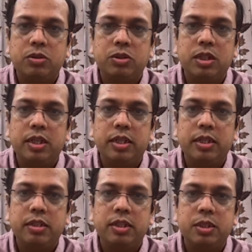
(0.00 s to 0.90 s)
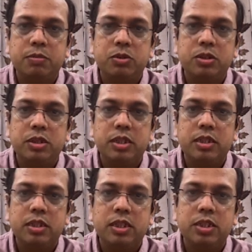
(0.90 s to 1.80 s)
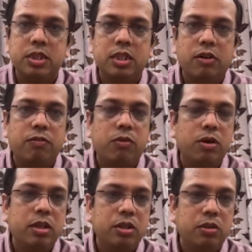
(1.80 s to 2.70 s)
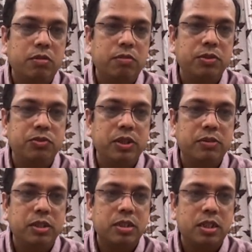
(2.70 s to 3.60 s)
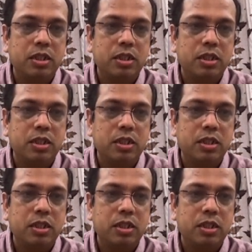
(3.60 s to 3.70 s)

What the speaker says: It's LinkedIn response. This is our folder which we have just